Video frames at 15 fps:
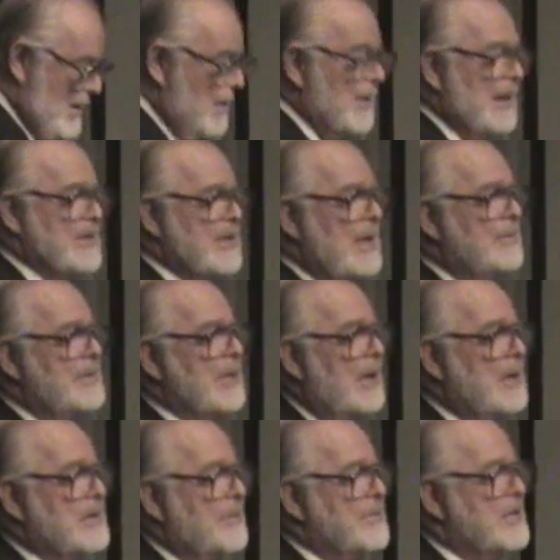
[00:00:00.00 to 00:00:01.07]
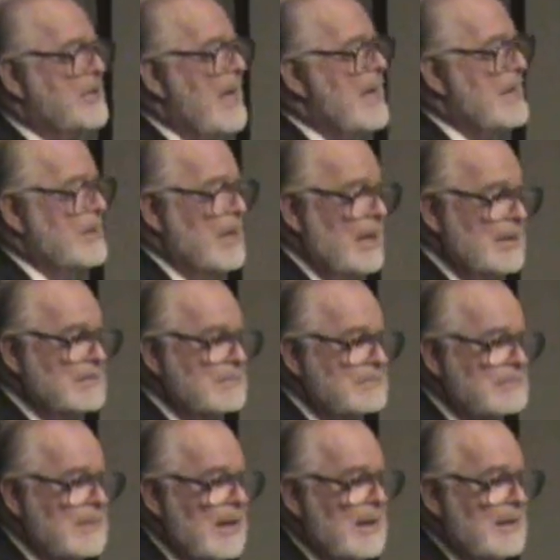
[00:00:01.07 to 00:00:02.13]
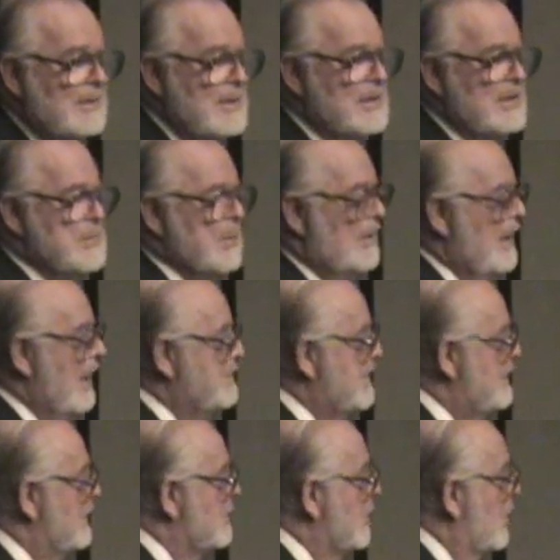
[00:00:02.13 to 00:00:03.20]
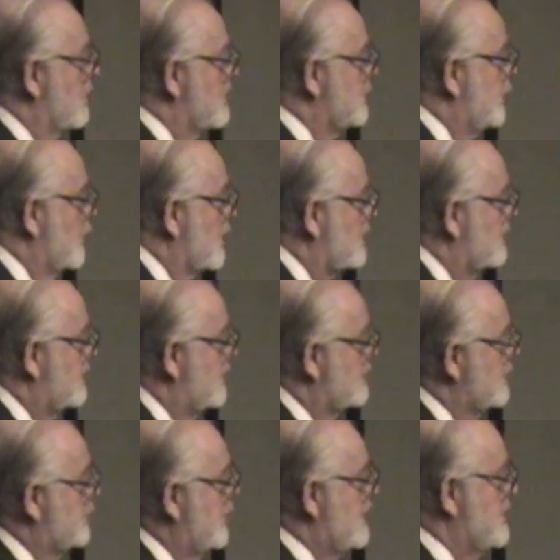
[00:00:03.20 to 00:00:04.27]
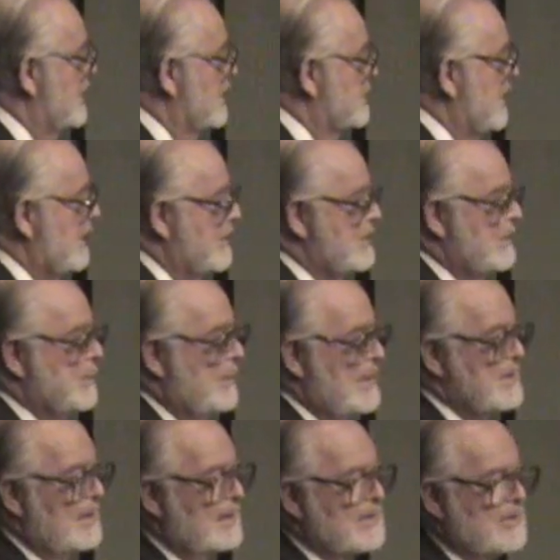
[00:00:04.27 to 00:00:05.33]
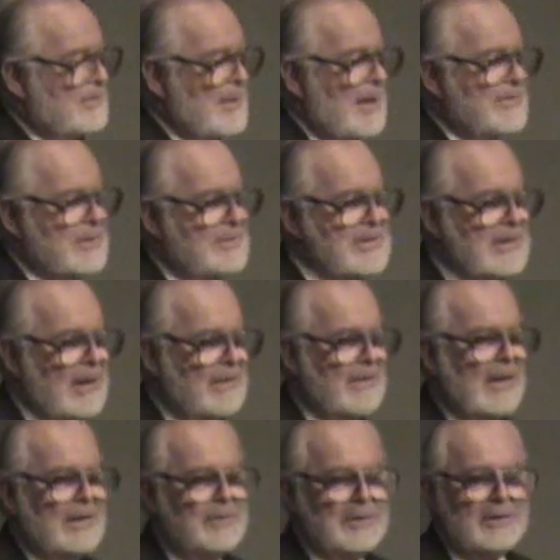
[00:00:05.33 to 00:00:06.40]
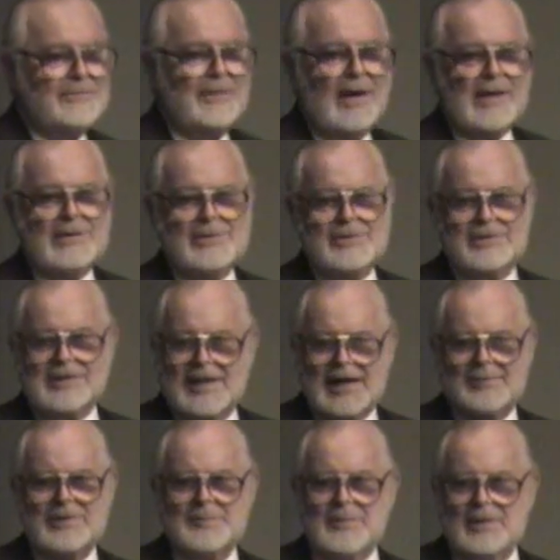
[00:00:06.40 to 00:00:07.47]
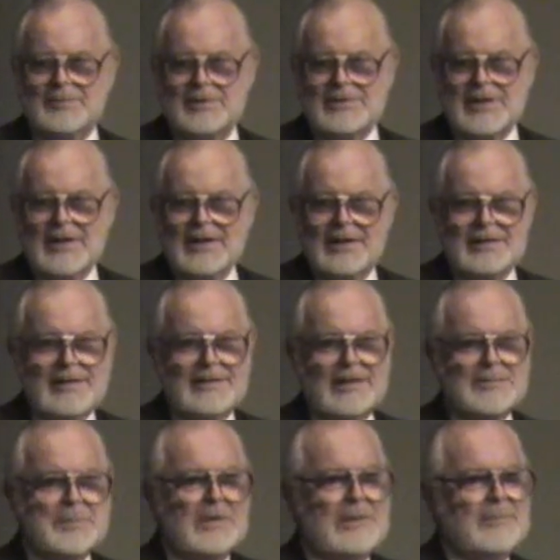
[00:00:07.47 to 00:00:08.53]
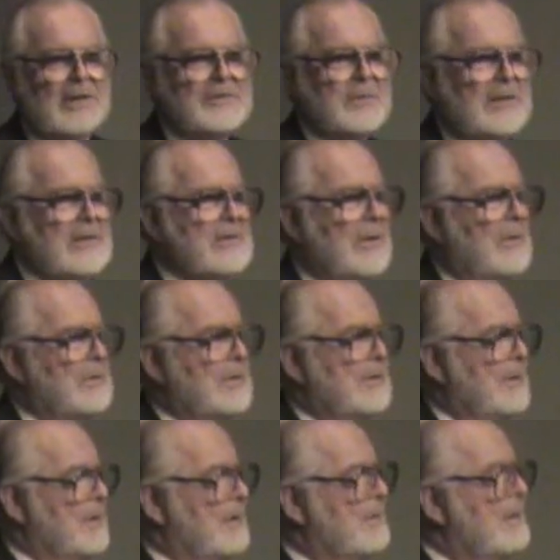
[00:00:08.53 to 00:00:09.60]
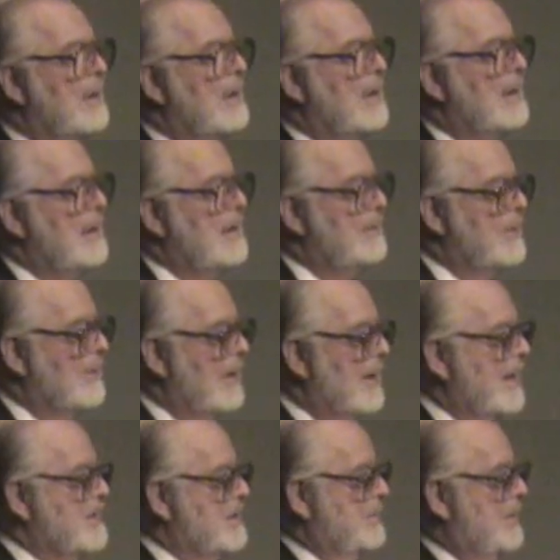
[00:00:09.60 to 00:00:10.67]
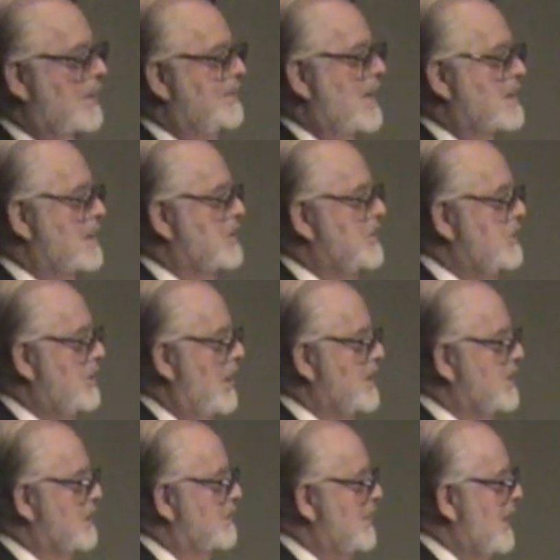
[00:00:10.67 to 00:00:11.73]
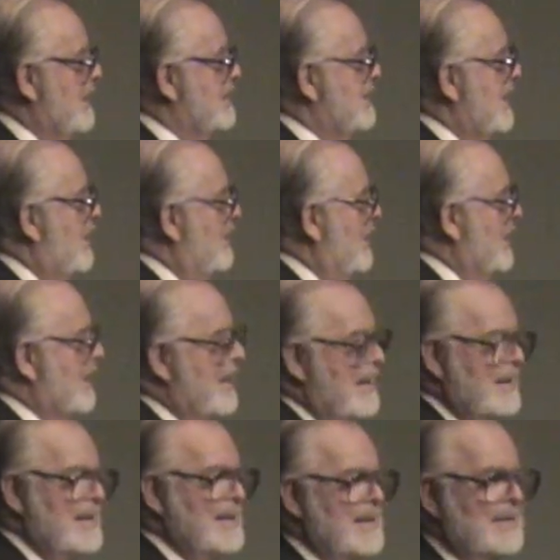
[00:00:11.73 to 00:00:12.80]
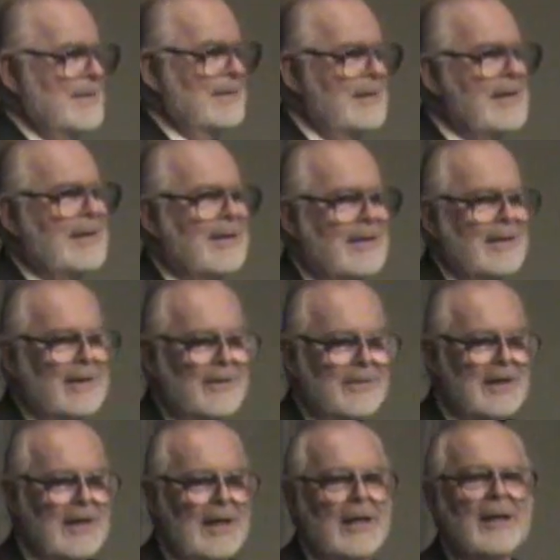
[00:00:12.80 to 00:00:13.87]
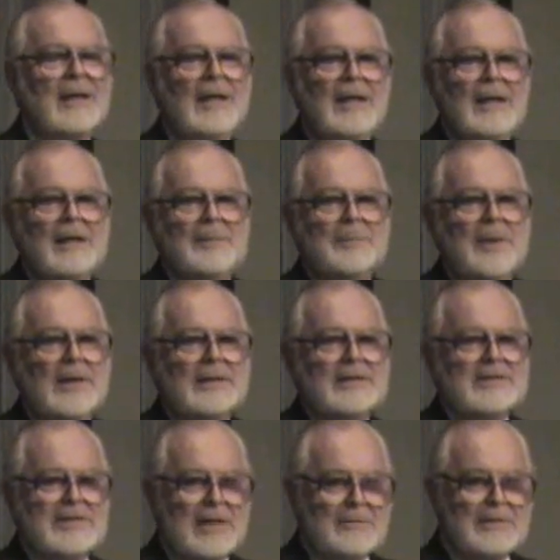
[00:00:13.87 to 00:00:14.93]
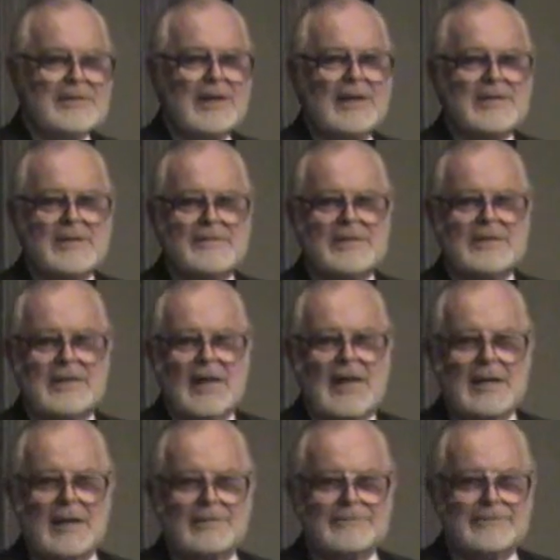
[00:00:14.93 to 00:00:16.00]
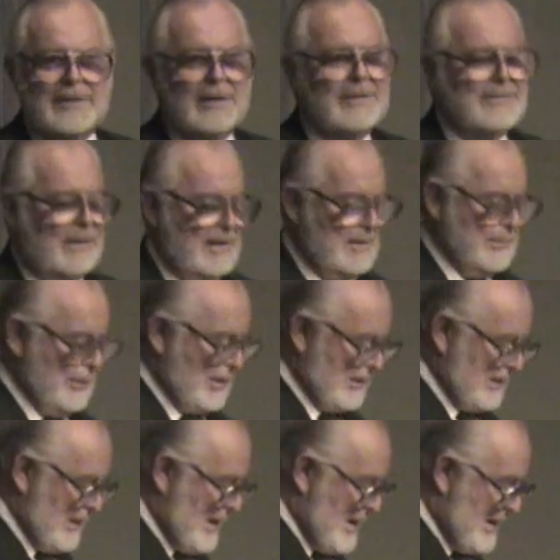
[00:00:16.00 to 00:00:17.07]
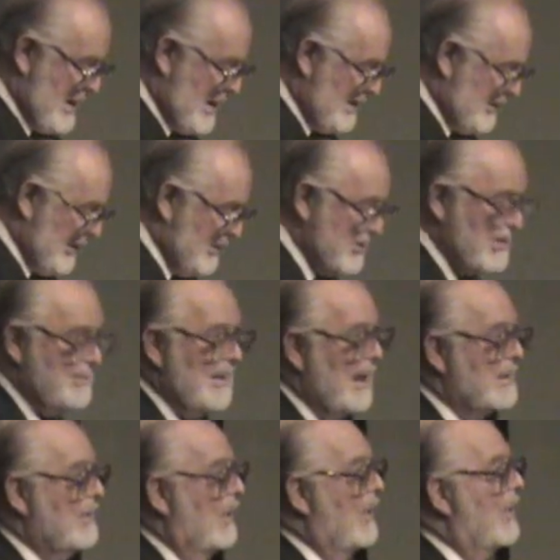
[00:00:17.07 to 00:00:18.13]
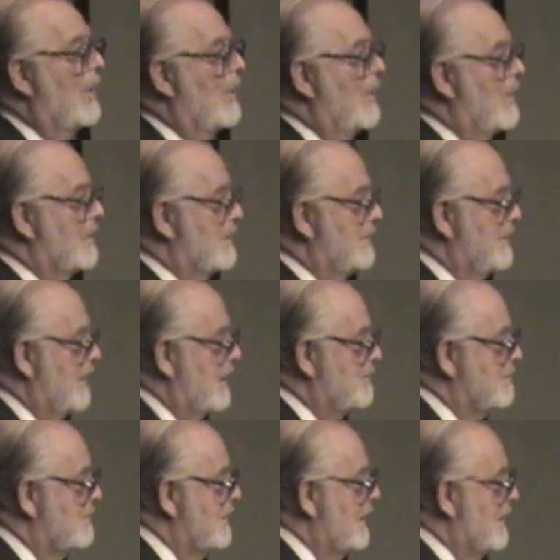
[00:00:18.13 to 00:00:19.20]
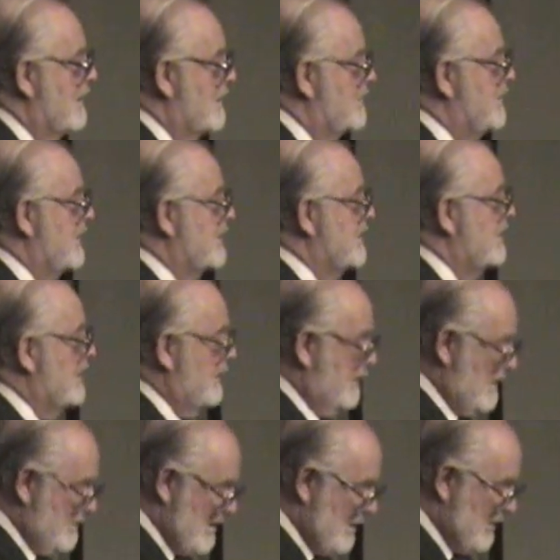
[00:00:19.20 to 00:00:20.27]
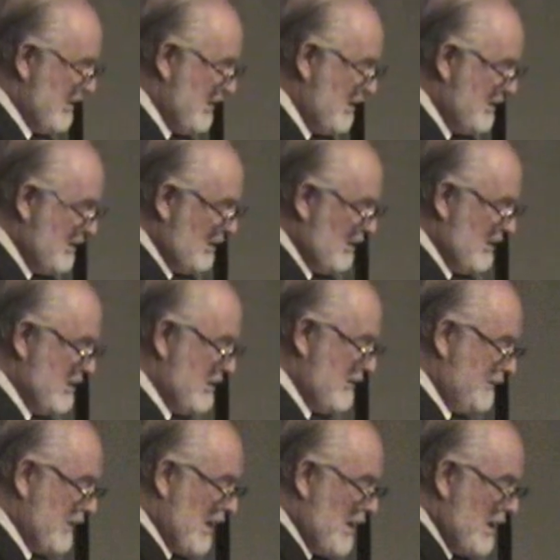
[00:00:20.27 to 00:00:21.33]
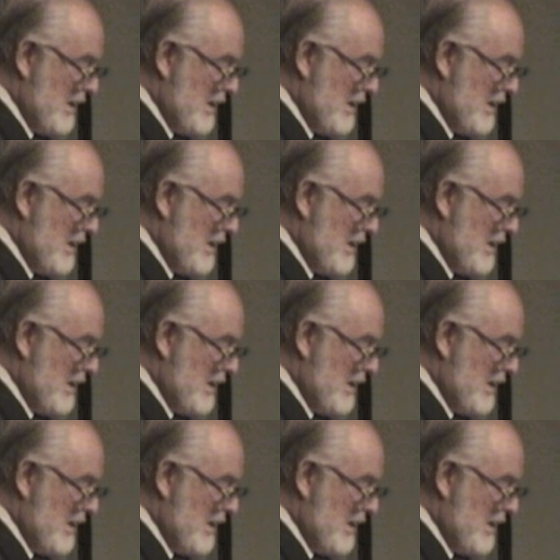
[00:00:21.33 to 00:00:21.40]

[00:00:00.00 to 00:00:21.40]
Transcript: All right, secretaries of state. This is perhaps even more important than the president, because the president surrounds himself with advisors and cabinet members, and he does pretty much what he's told to do, even though he likes to puff out his chest and make it sound like he's the leader and the king. But secretaries of state are very, very important, and just about all of them have been CFR members. Here's a list.